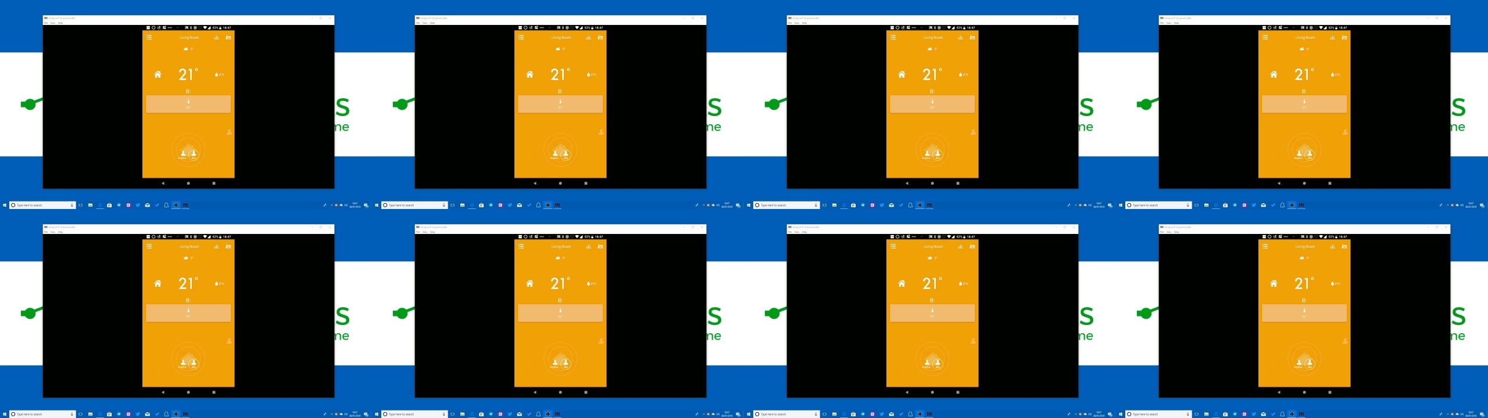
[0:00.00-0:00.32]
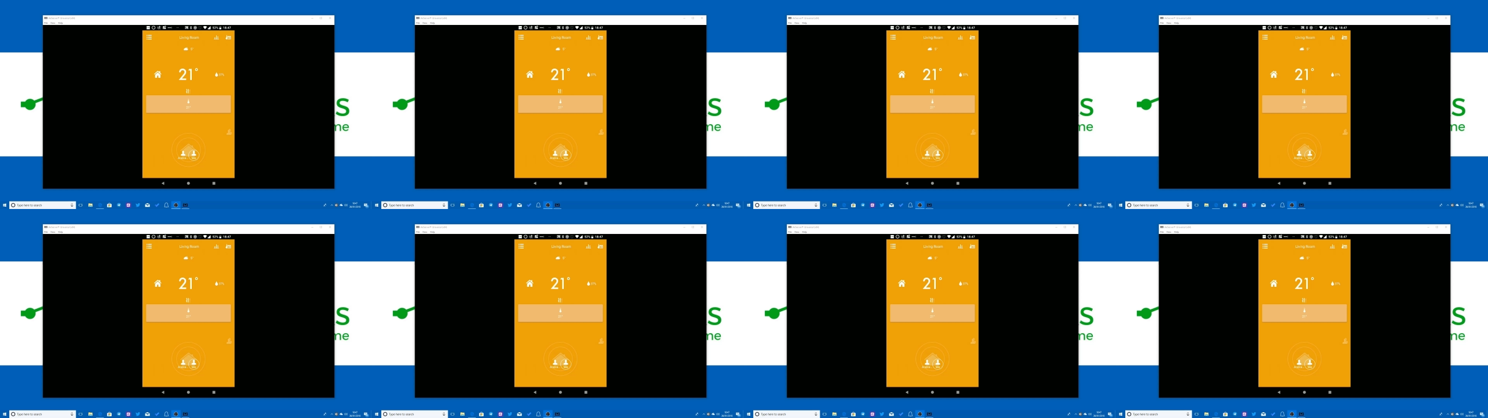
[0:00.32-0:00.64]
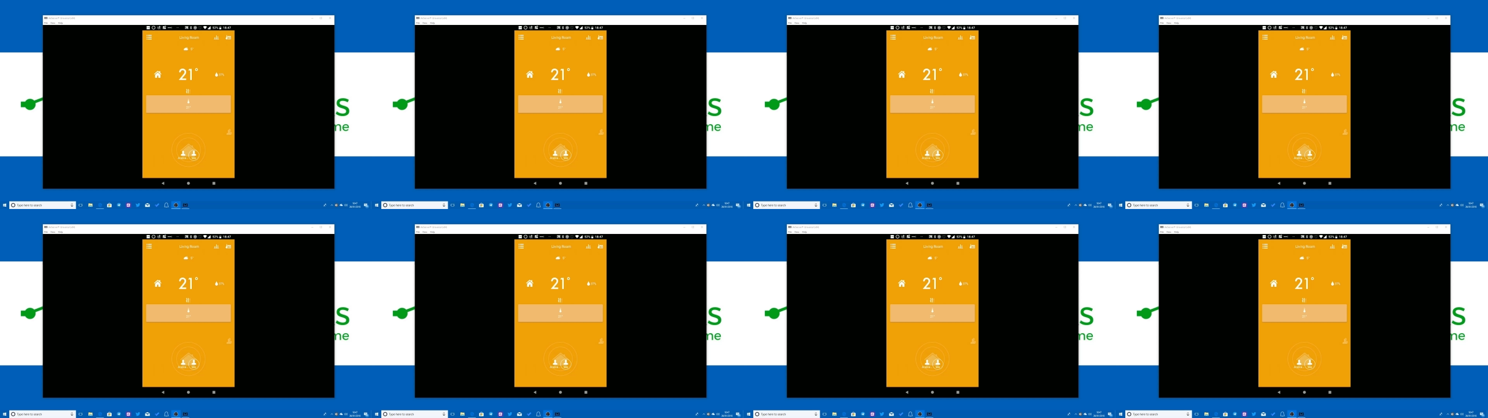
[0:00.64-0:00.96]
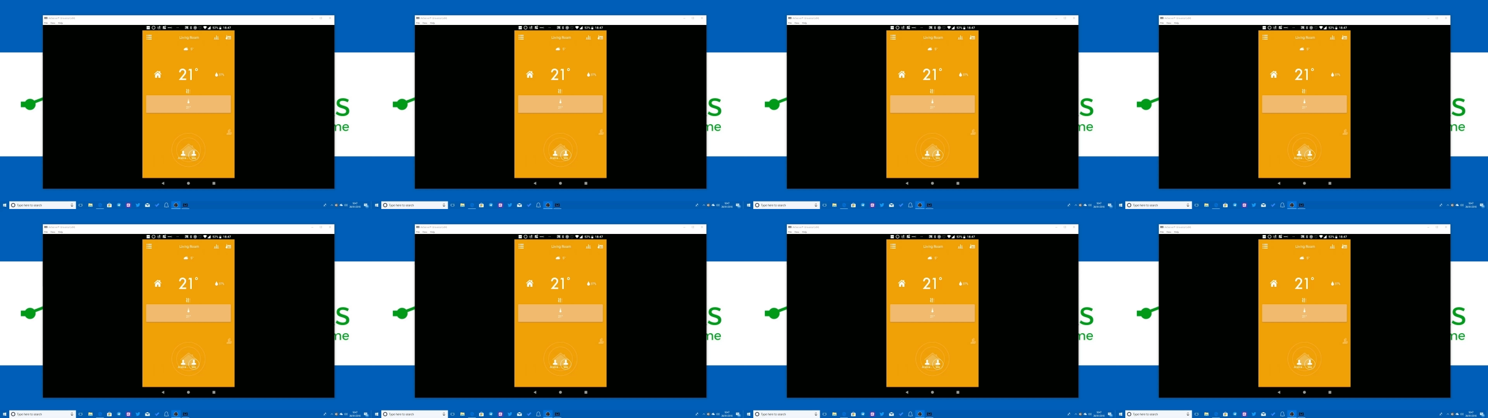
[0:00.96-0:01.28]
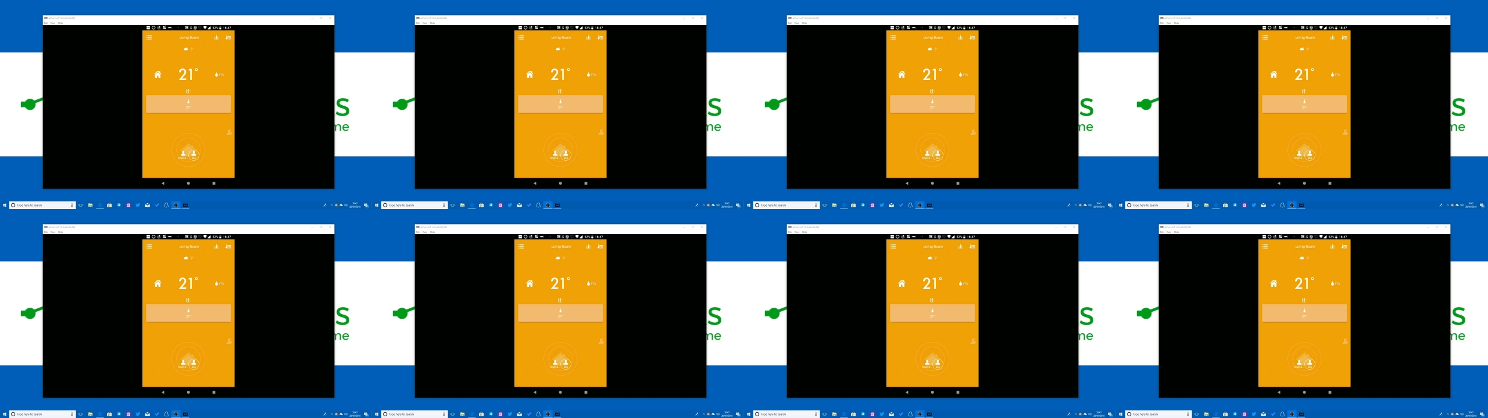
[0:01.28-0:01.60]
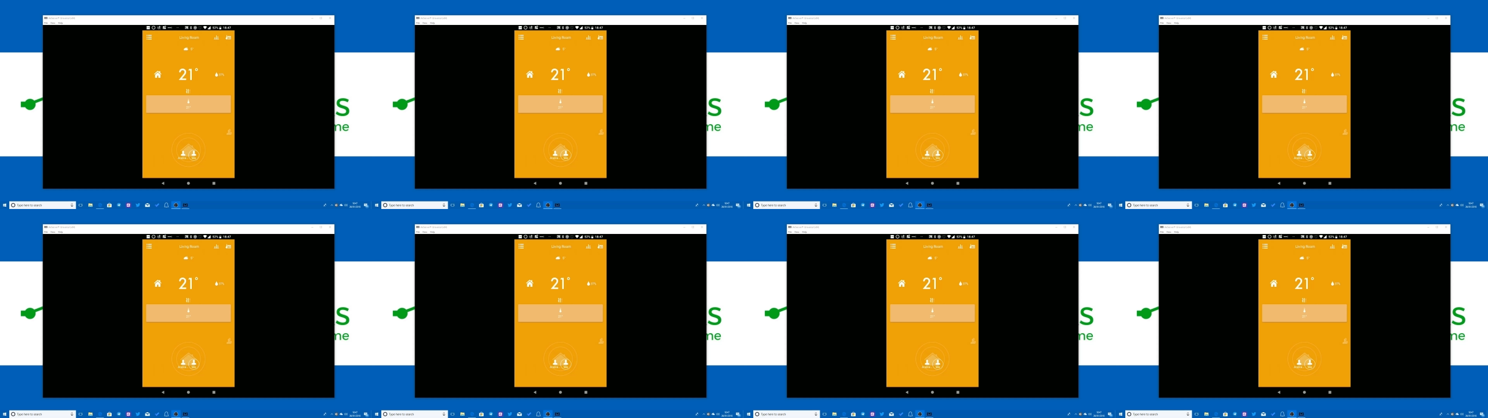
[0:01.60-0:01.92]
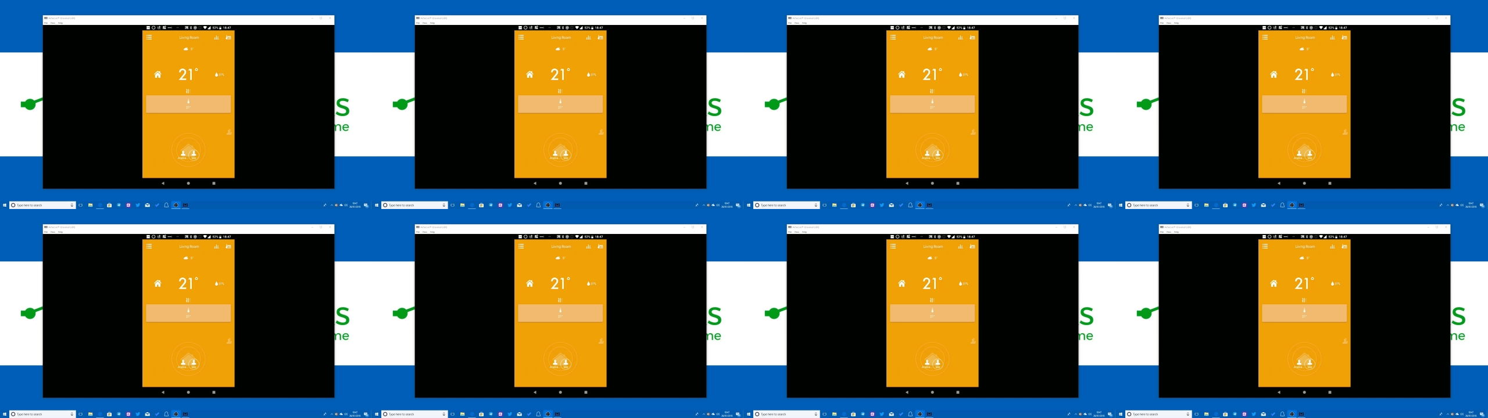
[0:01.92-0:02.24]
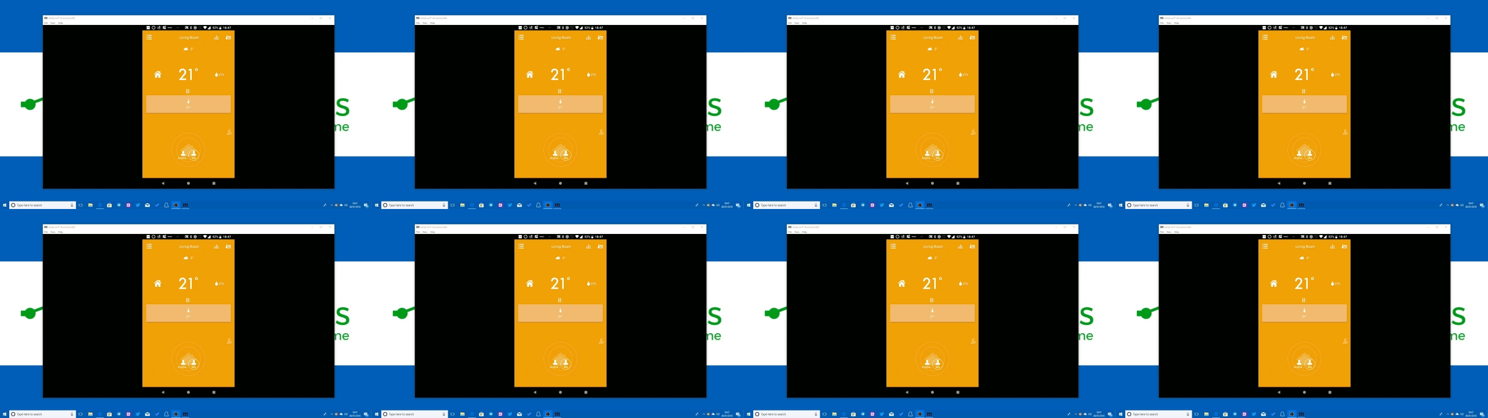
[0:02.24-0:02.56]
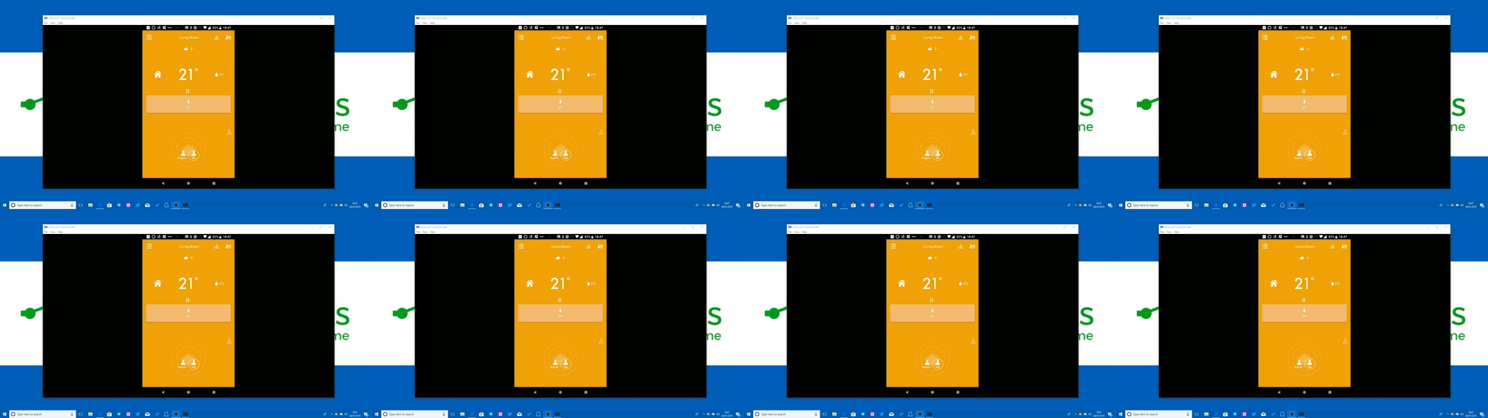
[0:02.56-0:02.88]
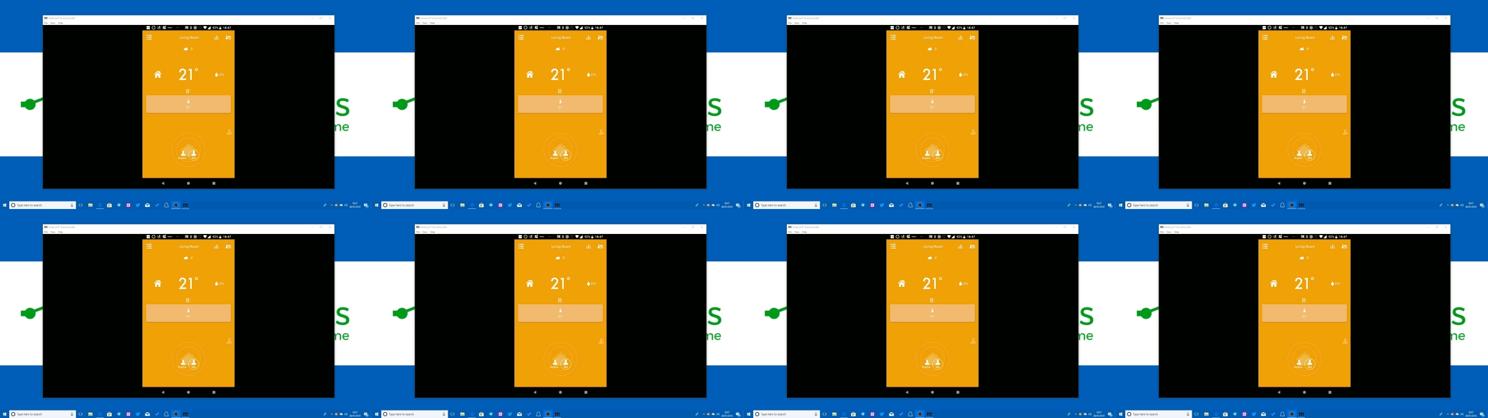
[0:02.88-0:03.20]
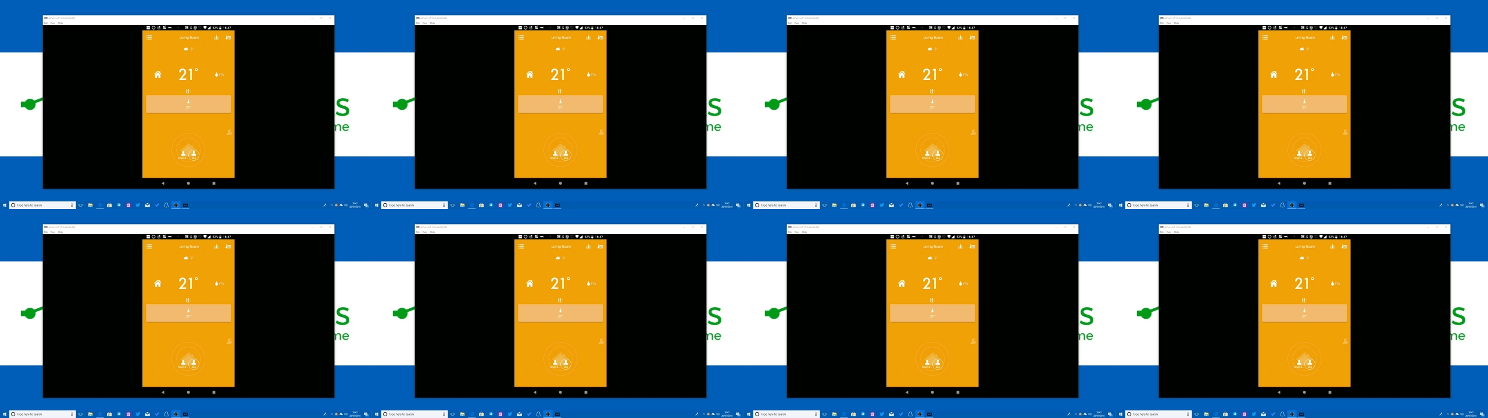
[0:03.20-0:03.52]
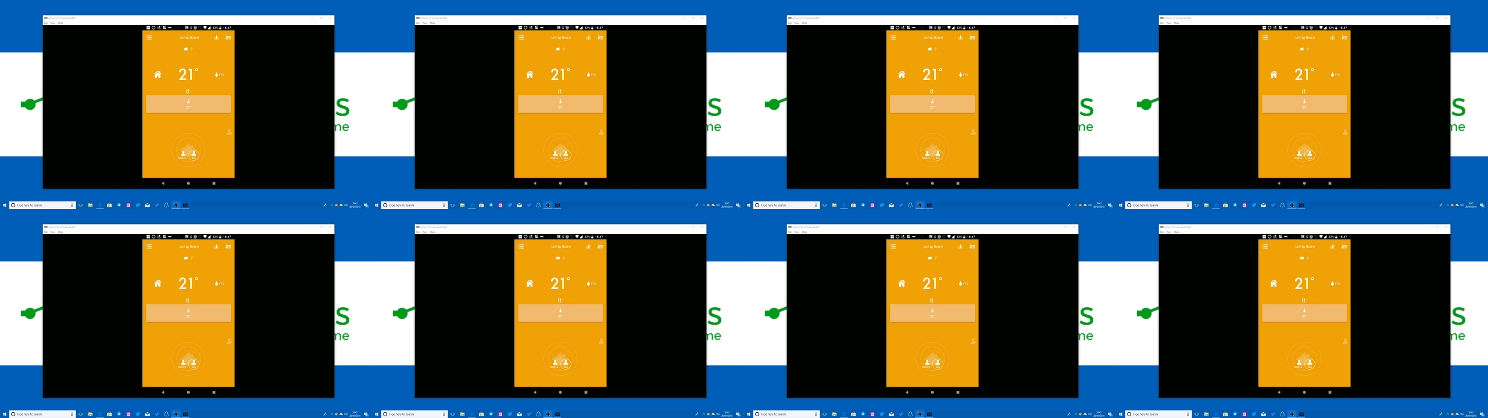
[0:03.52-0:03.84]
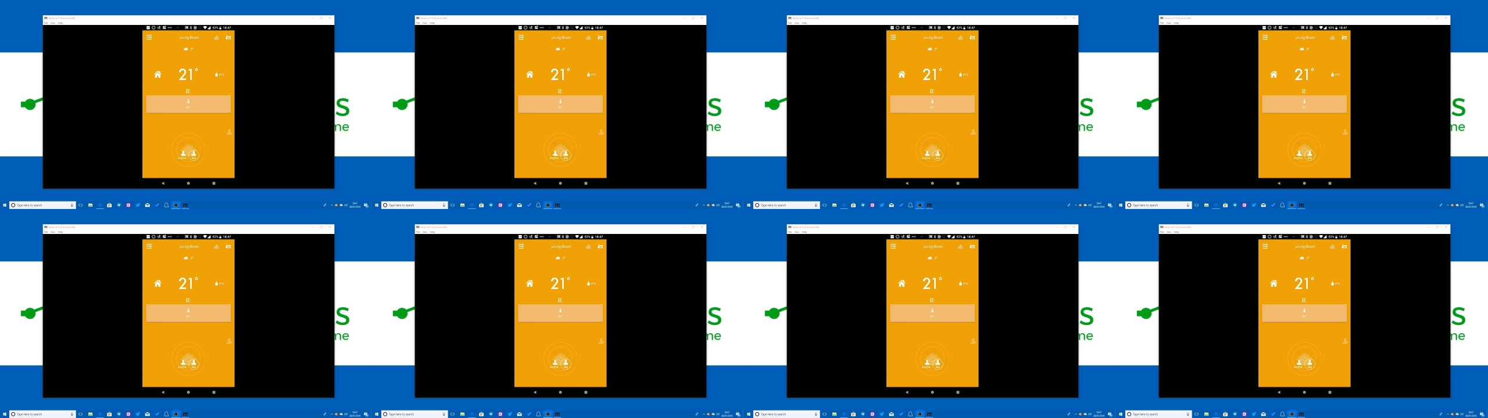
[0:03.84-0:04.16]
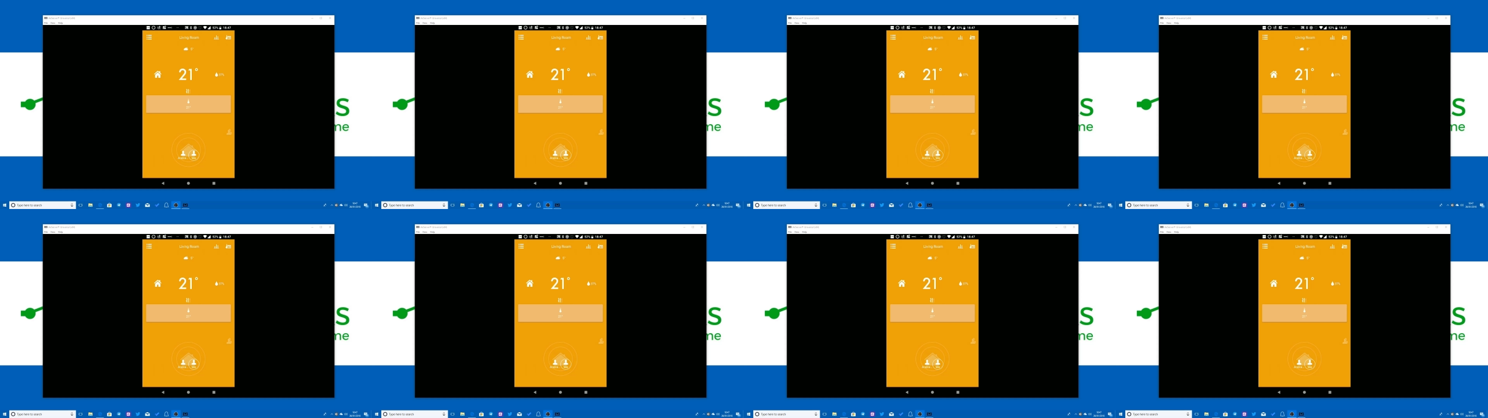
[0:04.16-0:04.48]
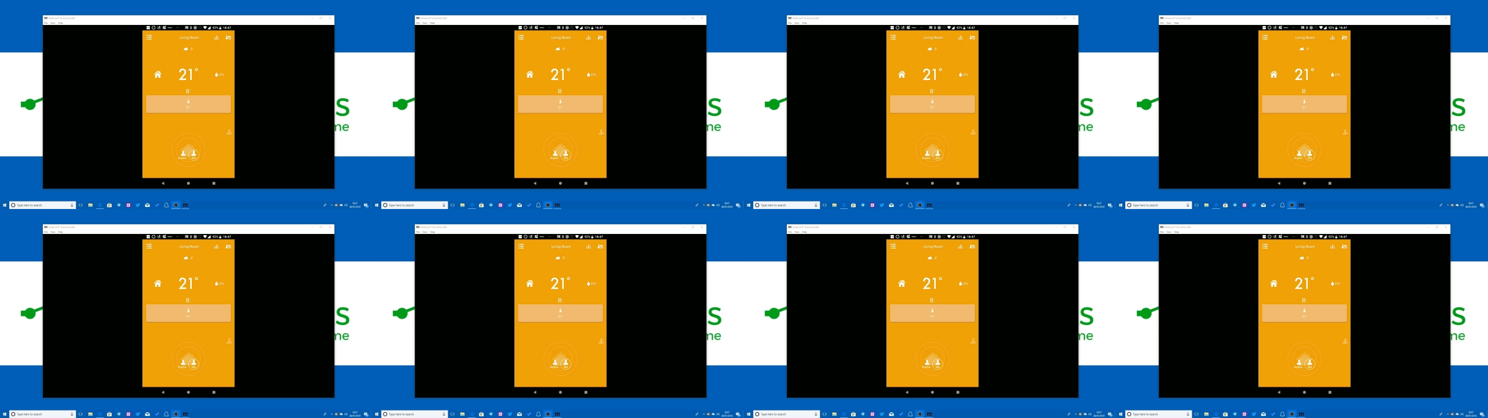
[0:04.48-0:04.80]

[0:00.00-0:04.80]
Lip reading: [unreadable: no face in view]